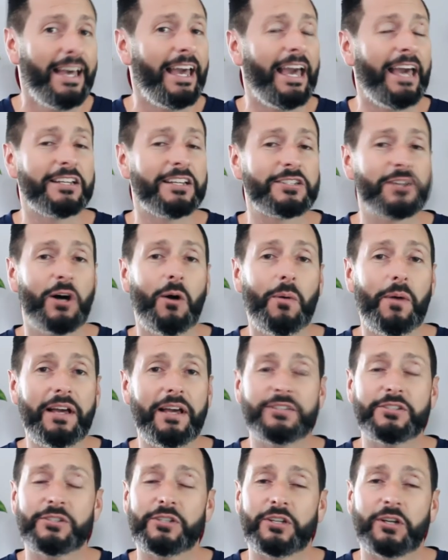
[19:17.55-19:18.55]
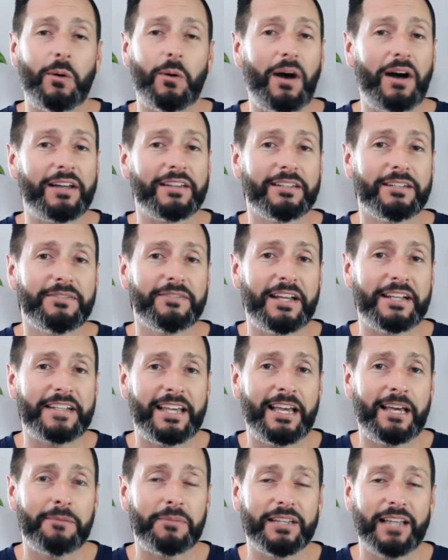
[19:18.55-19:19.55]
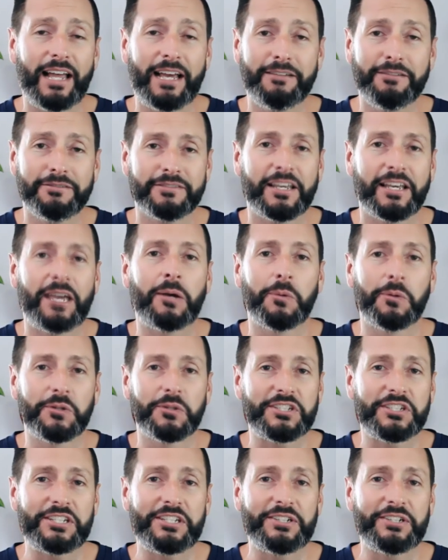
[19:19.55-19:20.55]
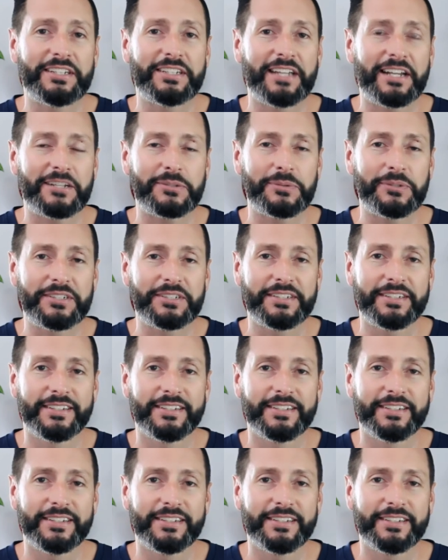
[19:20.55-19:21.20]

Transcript: And as always, go out and live that Tampa life, and we'll see you in the next one.